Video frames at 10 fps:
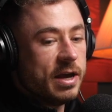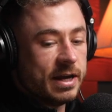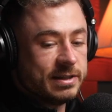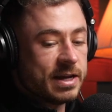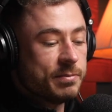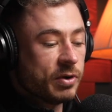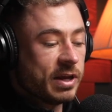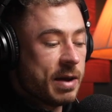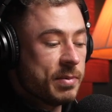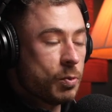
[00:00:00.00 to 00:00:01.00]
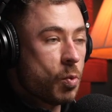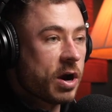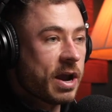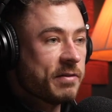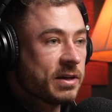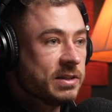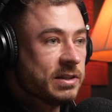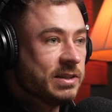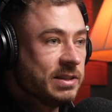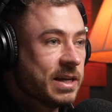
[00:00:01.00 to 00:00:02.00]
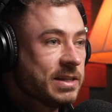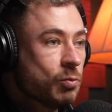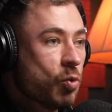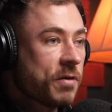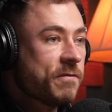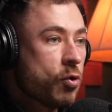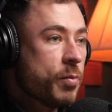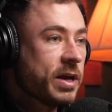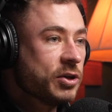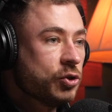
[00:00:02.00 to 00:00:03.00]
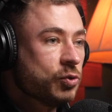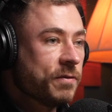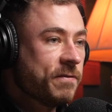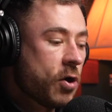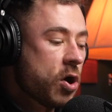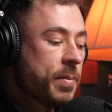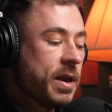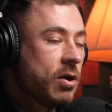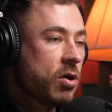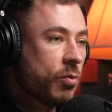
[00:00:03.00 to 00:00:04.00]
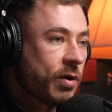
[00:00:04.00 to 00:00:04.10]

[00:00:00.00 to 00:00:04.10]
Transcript: It didn't, but it gave me the work ethic to sit and work through my issues with therapy or